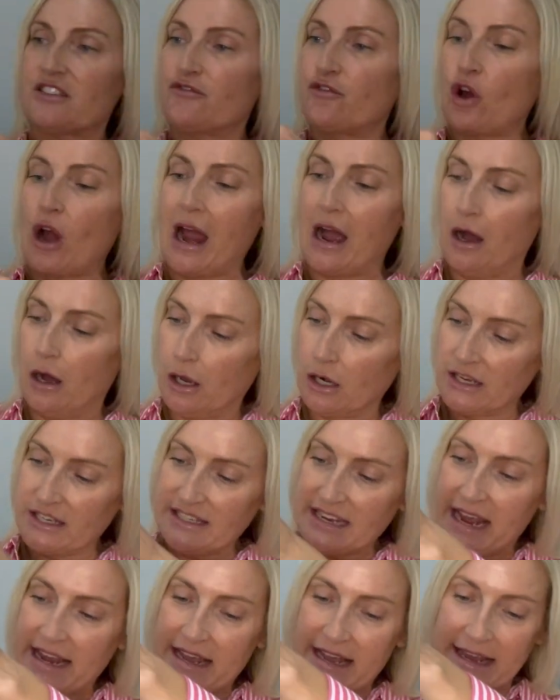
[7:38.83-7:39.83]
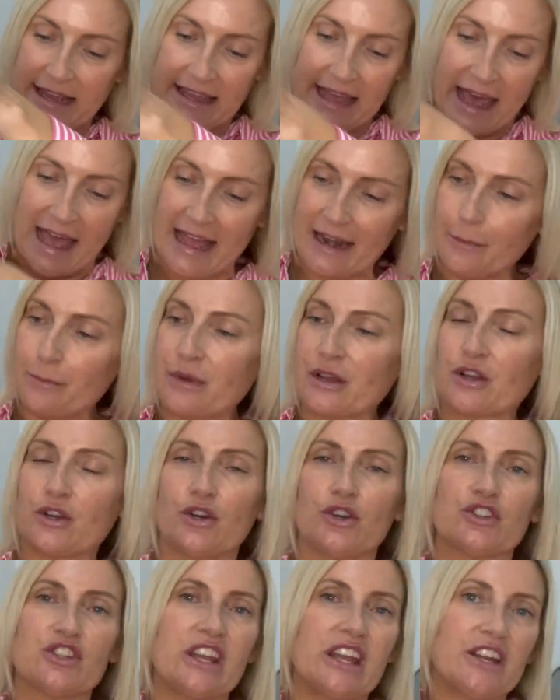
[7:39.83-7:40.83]
for our holiday again
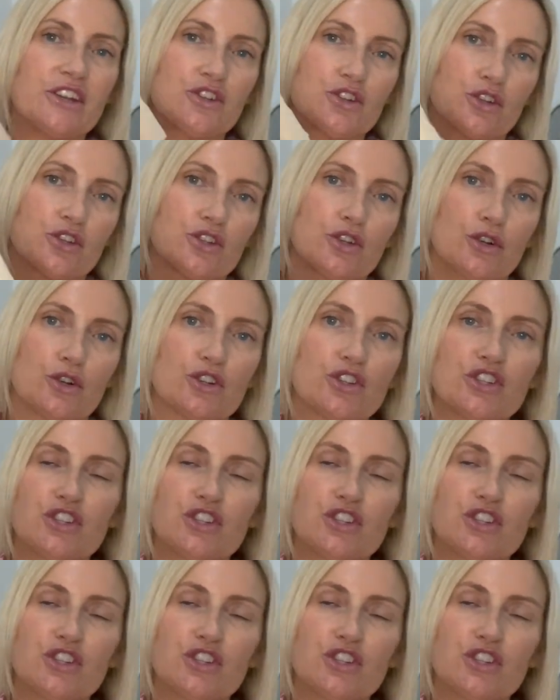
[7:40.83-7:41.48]
because it just looks